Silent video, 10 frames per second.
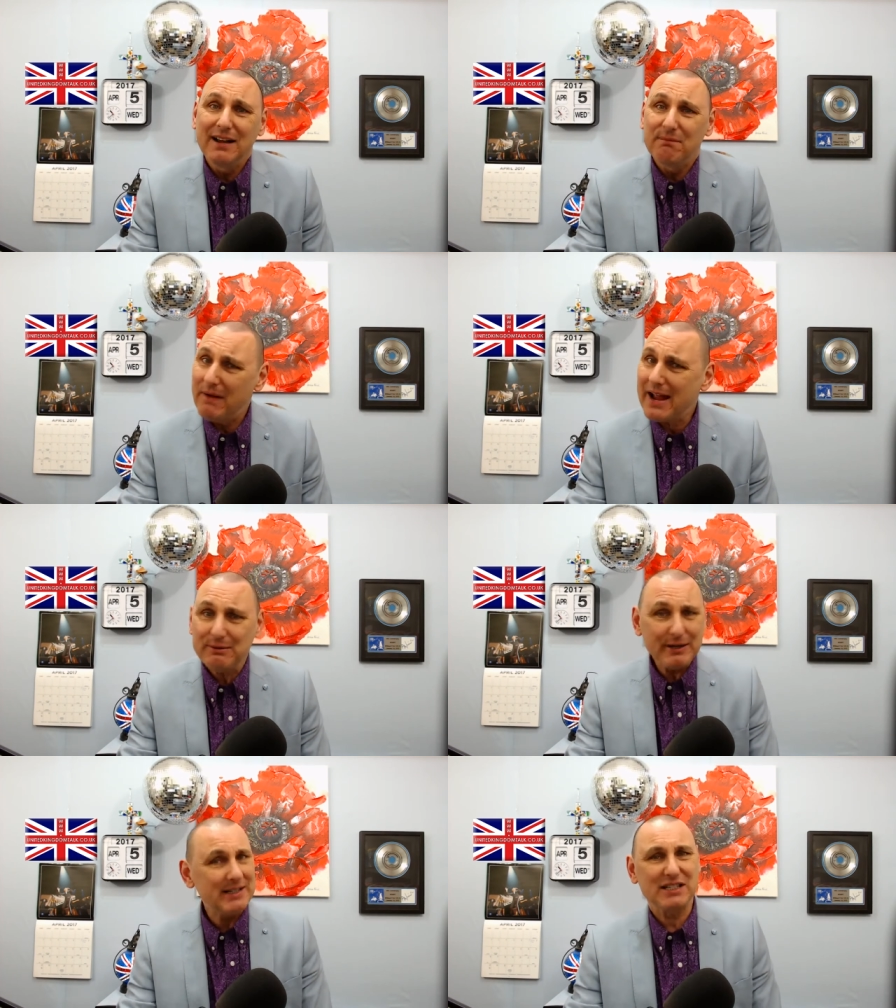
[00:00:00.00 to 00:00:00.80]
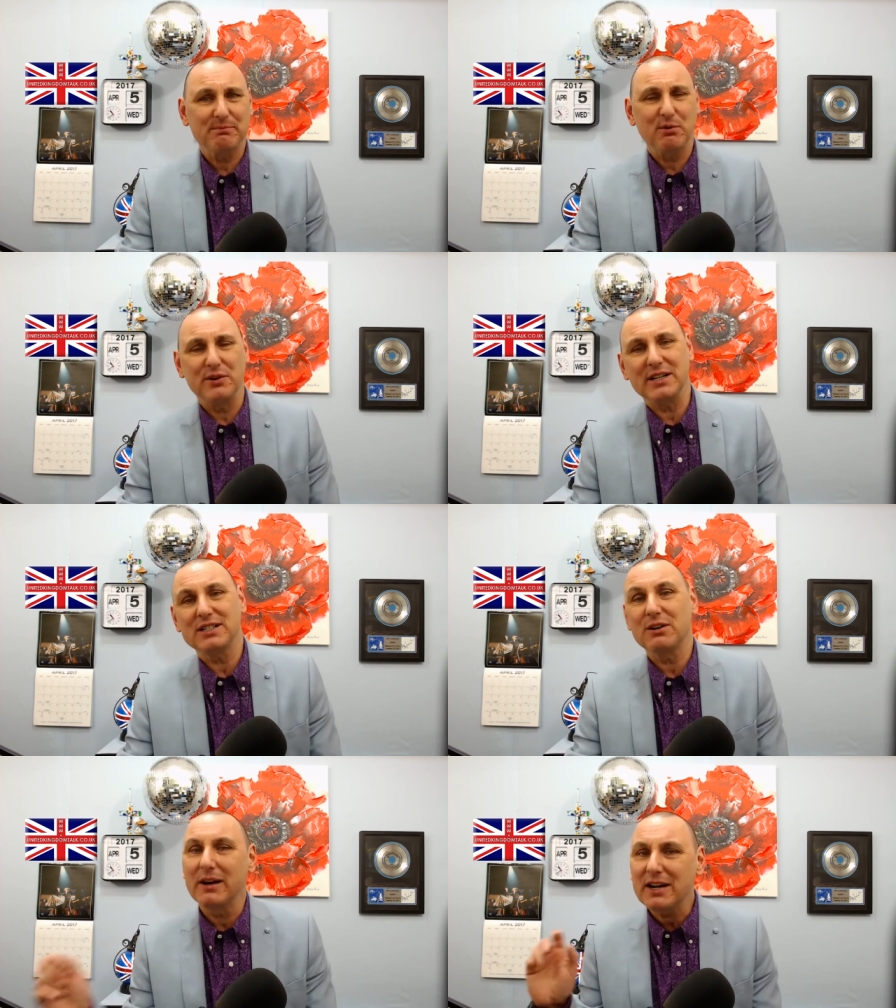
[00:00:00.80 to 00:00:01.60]
Very disappointing.
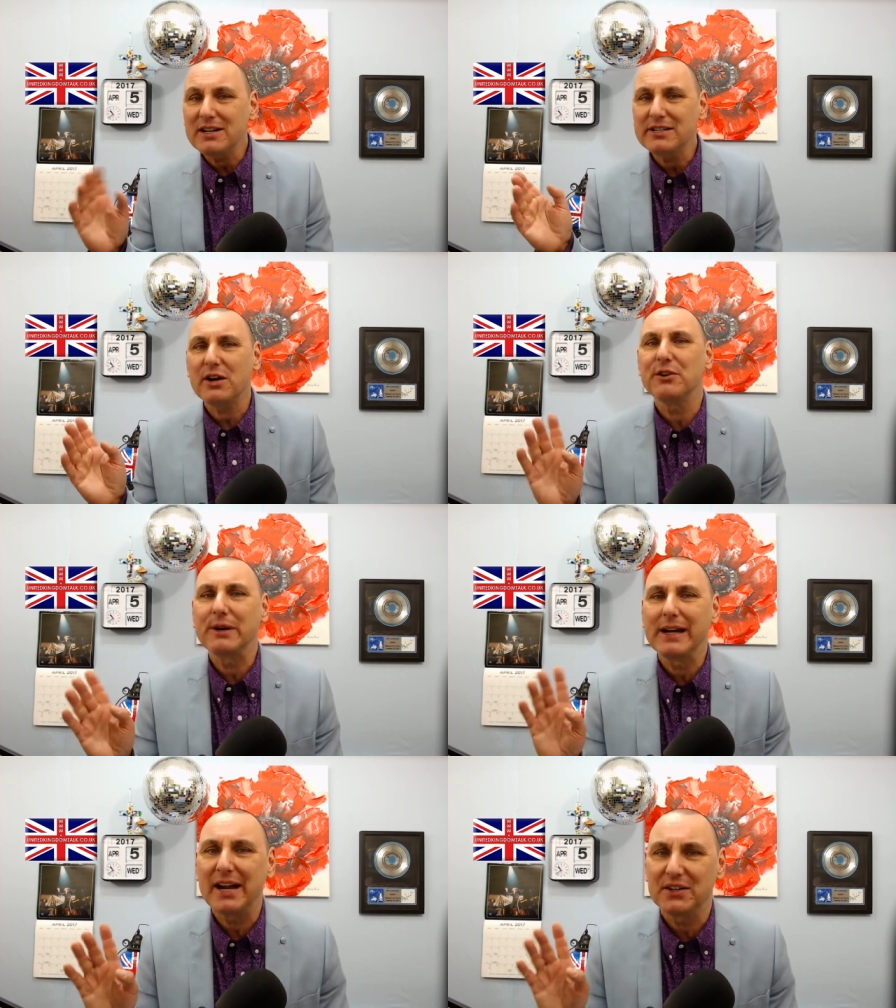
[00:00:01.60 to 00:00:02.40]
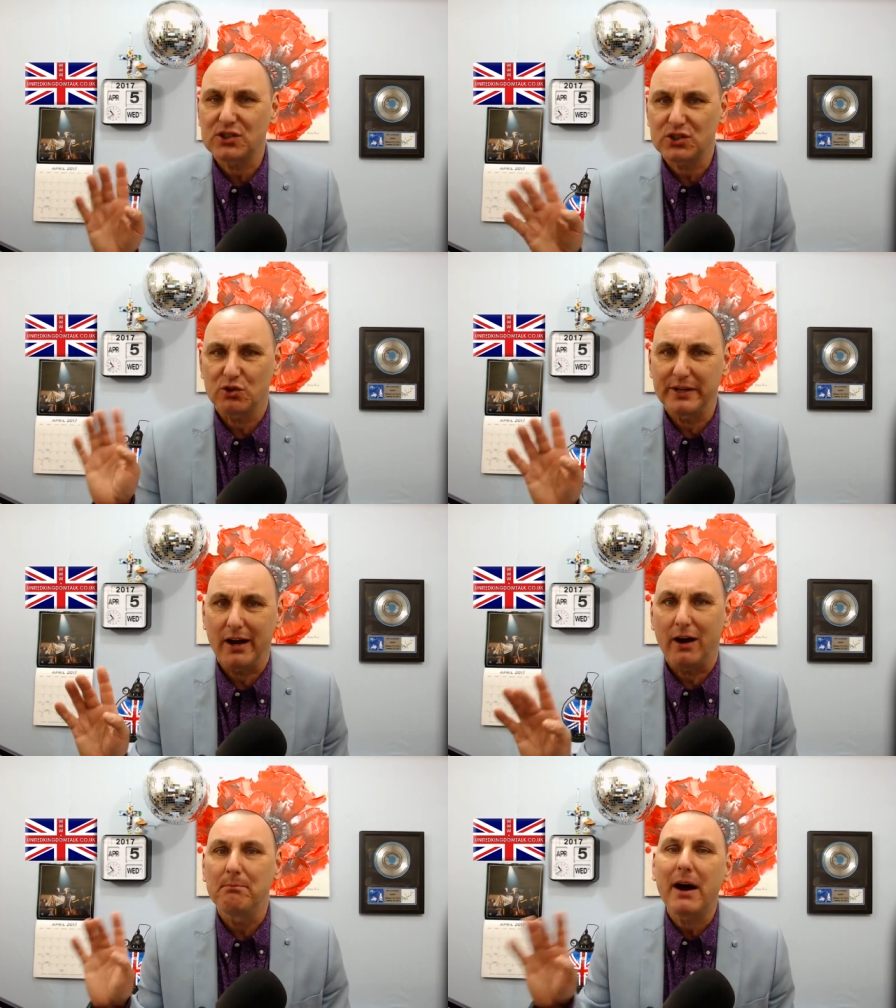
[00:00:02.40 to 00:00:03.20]
So I'm going to tell you again the story
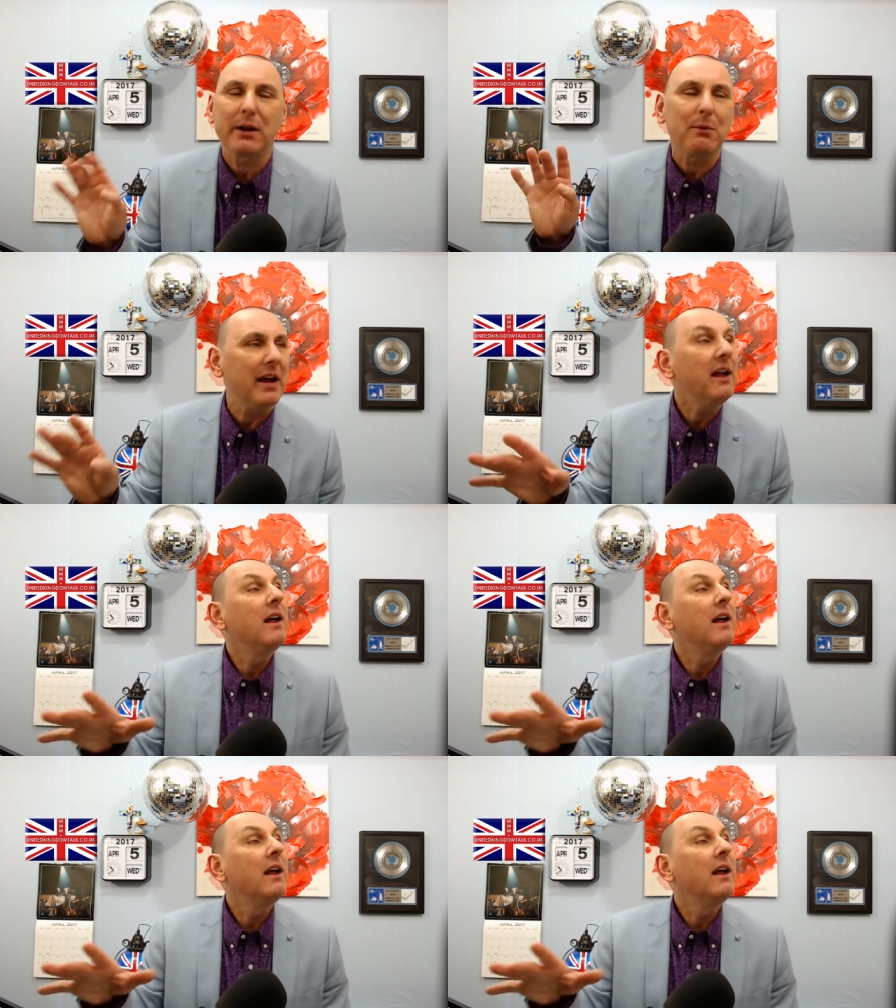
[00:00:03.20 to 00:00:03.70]
now. And by the way,